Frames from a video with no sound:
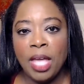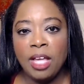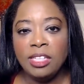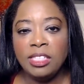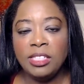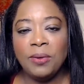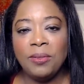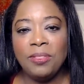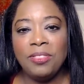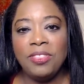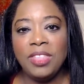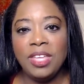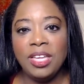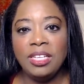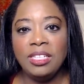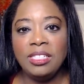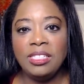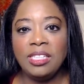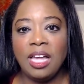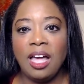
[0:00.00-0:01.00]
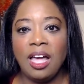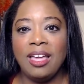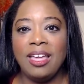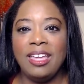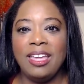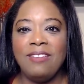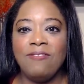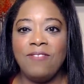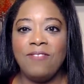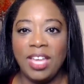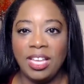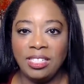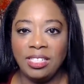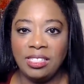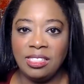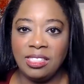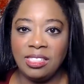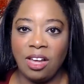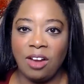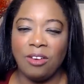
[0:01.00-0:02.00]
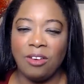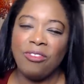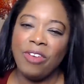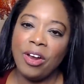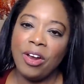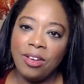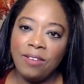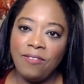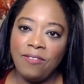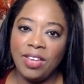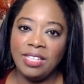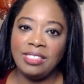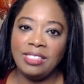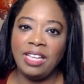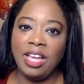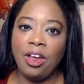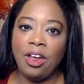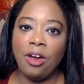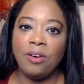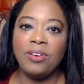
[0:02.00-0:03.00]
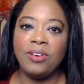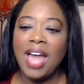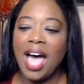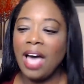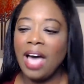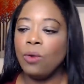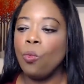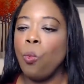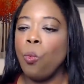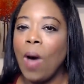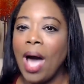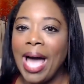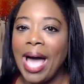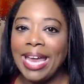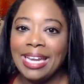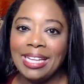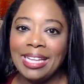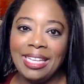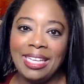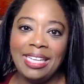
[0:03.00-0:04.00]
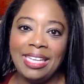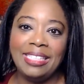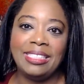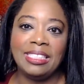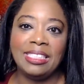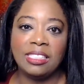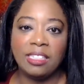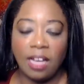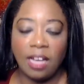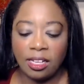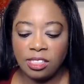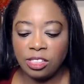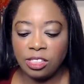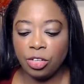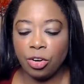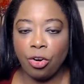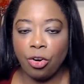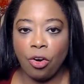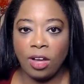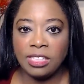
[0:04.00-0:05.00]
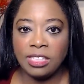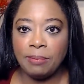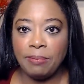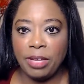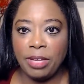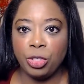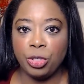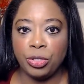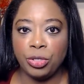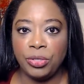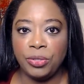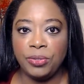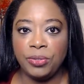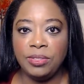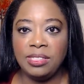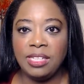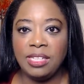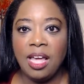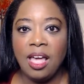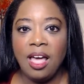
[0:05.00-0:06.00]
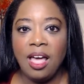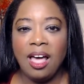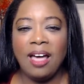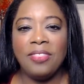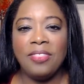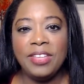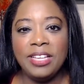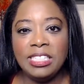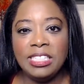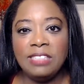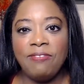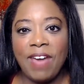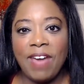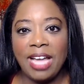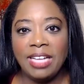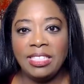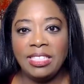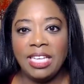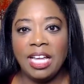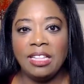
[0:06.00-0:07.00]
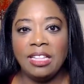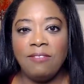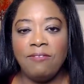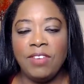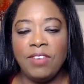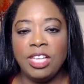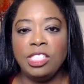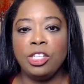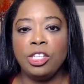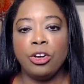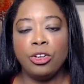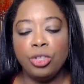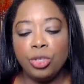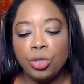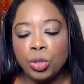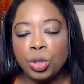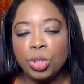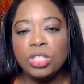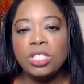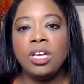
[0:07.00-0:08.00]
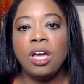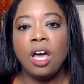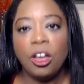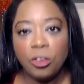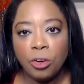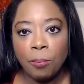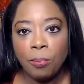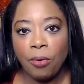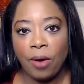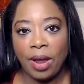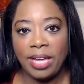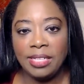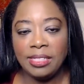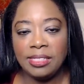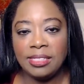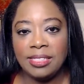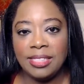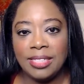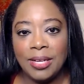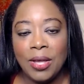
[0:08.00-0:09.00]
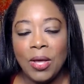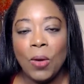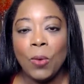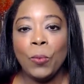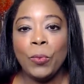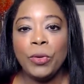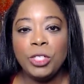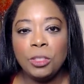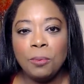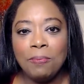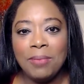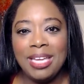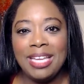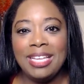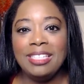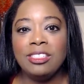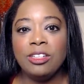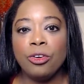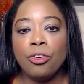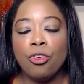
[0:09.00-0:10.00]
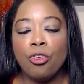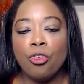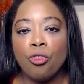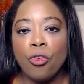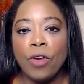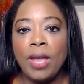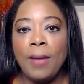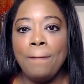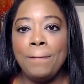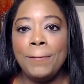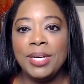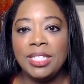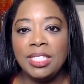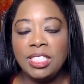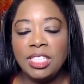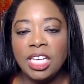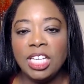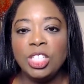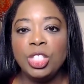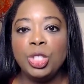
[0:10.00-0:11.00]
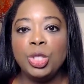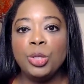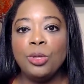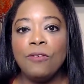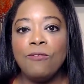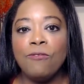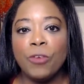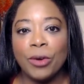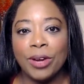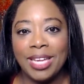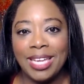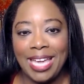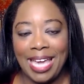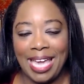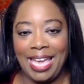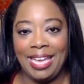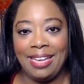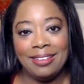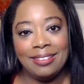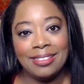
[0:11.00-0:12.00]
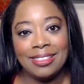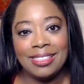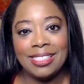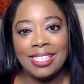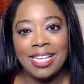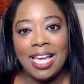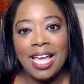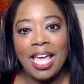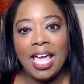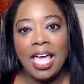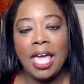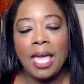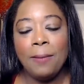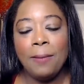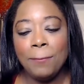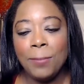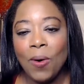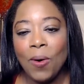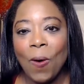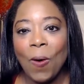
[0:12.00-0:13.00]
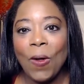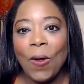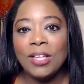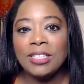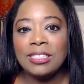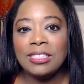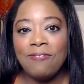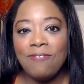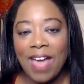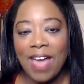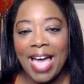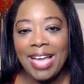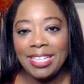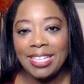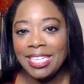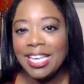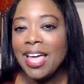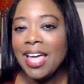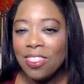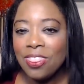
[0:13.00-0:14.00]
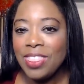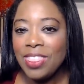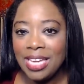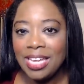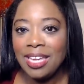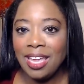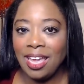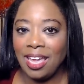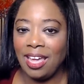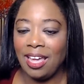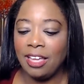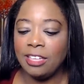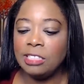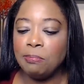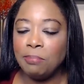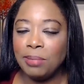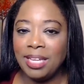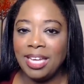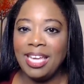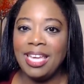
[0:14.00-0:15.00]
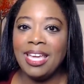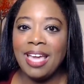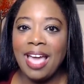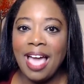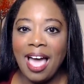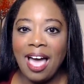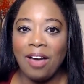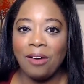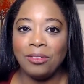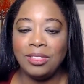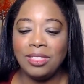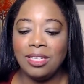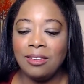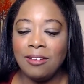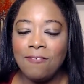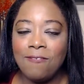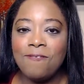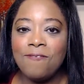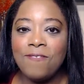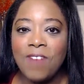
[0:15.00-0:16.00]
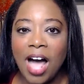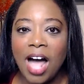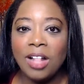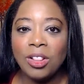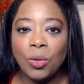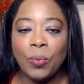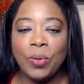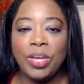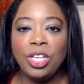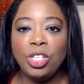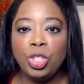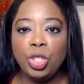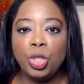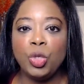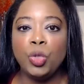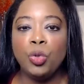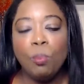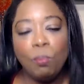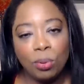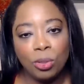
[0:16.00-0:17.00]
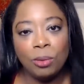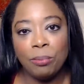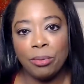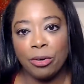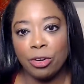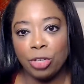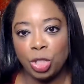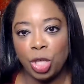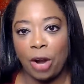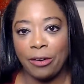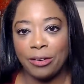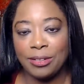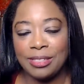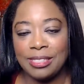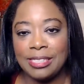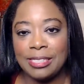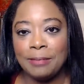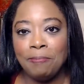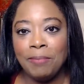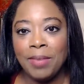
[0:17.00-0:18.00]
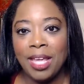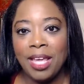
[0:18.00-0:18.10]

So these events are rare events. They are not widely discussed across major news. These fat tail events are usually underpriced, which means great potential for gains. And Paul's fat tail thinking is playing out in the following two Bloomberg charts.